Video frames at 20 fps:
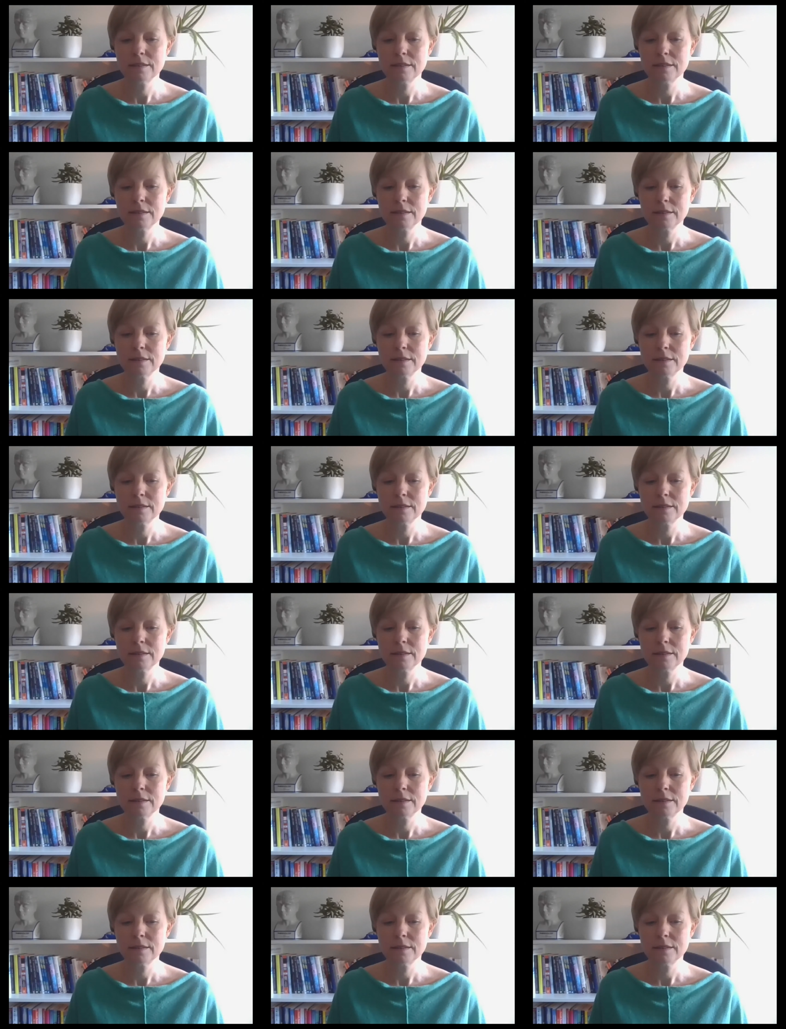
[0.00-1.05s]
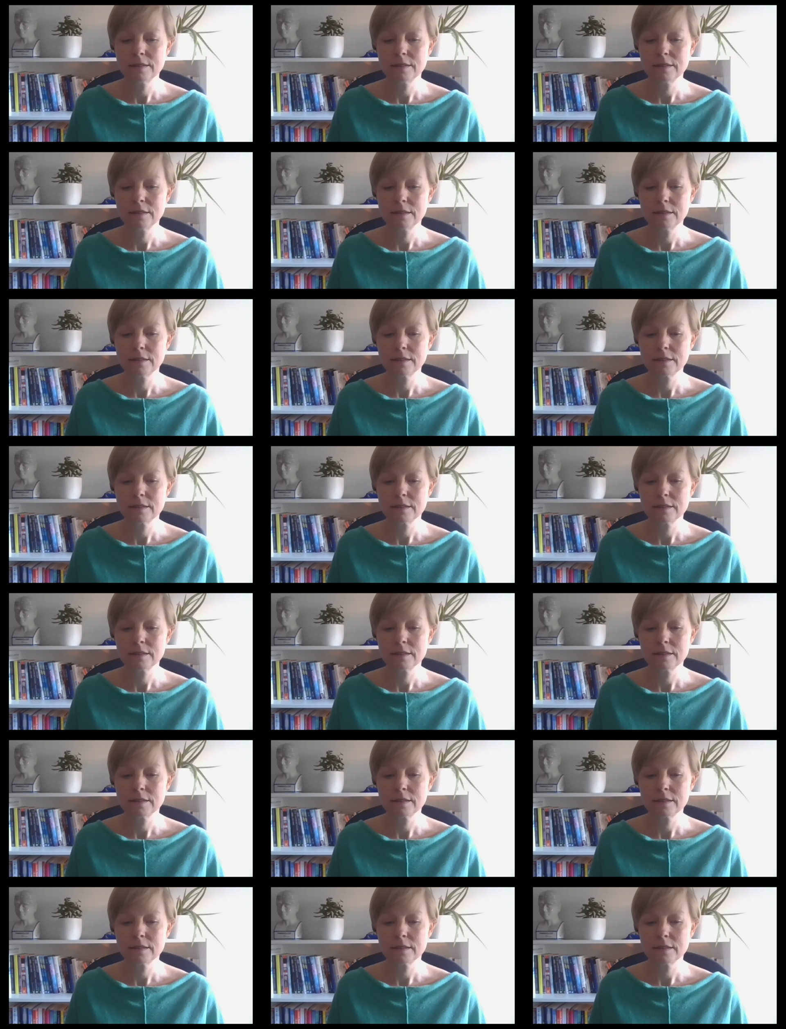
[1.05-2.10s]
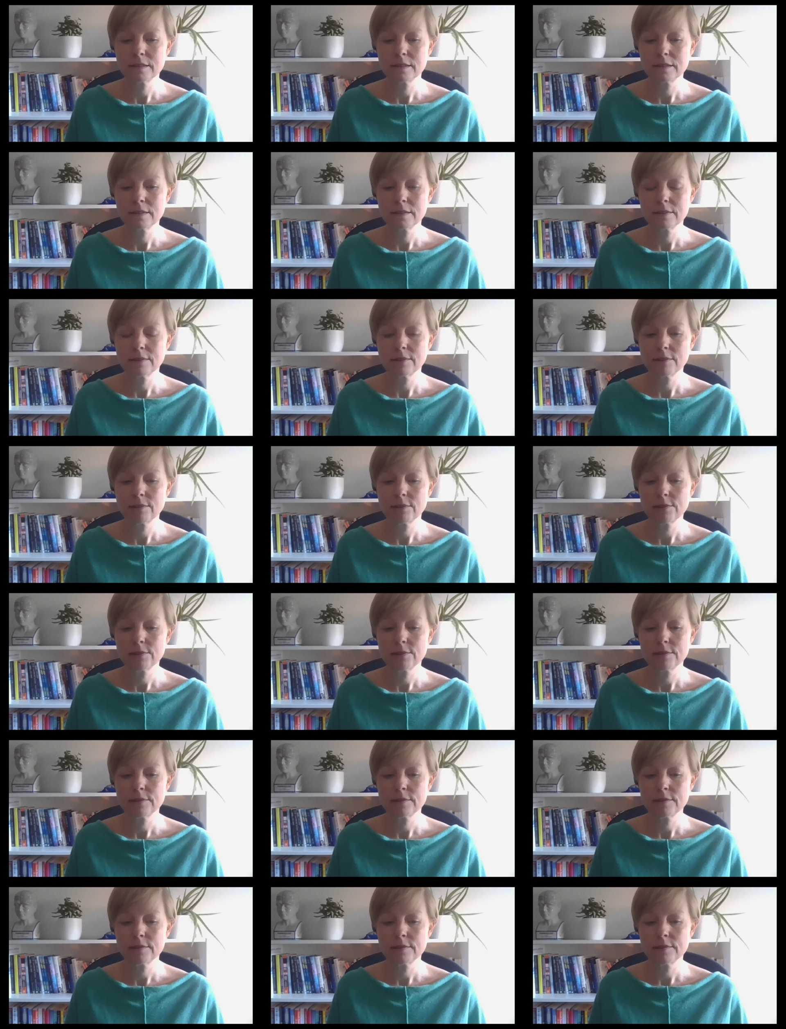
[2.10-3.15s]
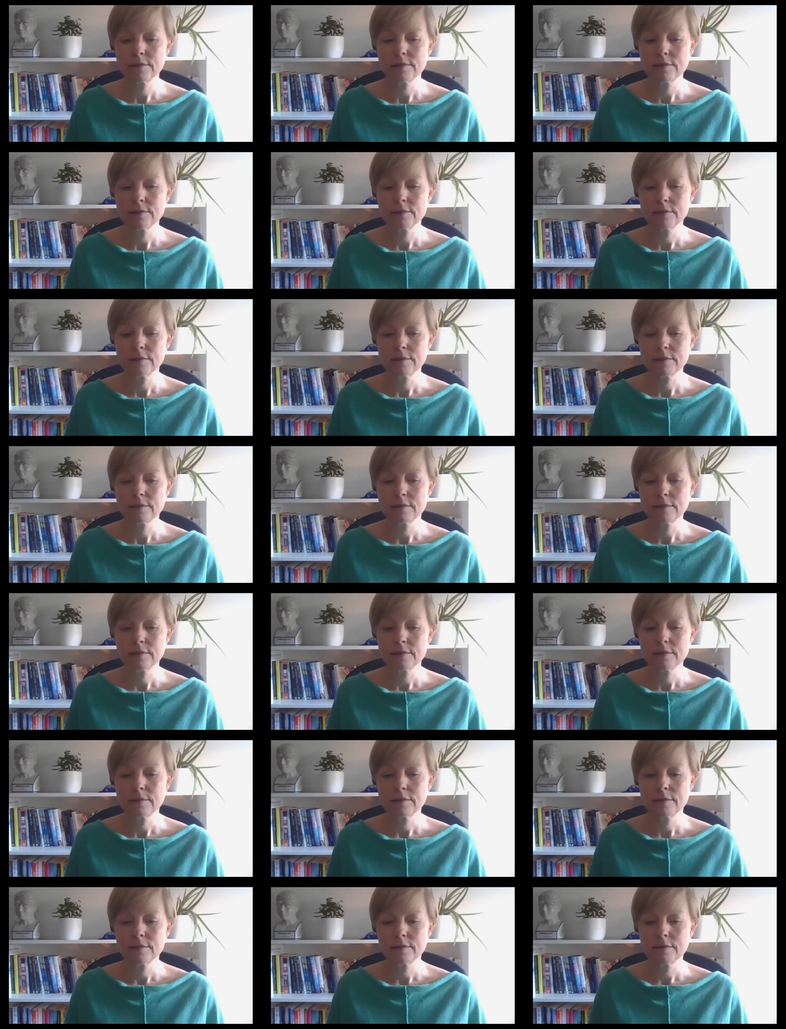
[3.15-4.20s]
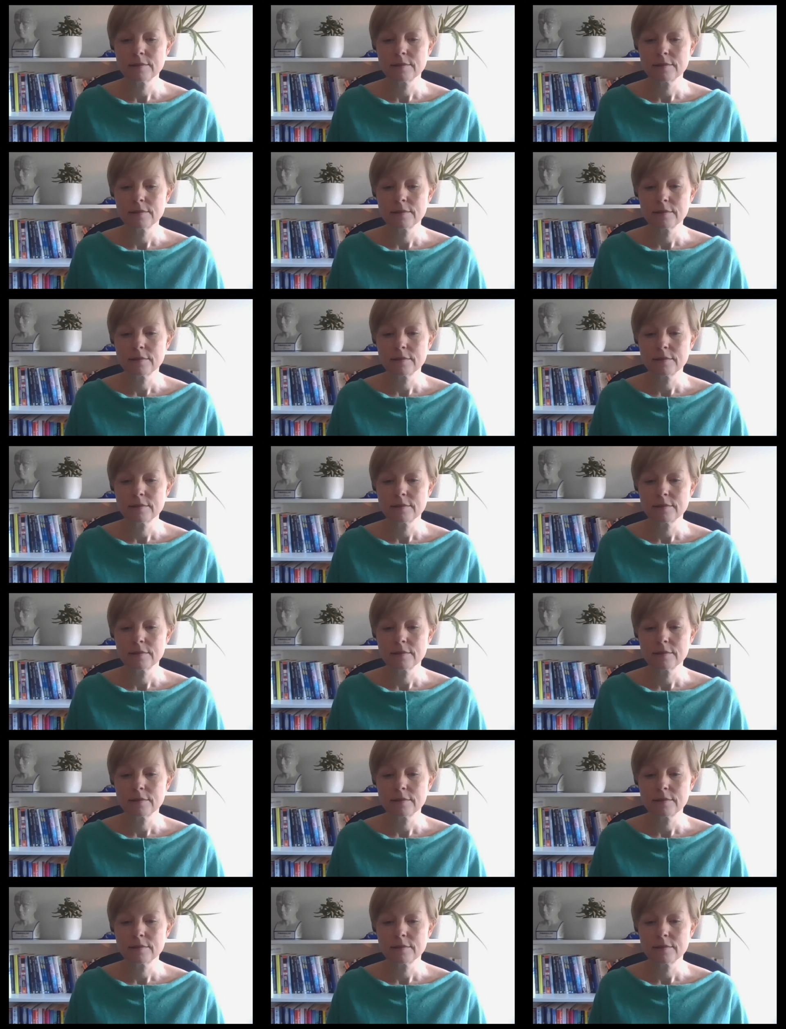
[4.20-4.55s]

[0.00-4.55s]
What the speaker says: No one is speaking in this clip.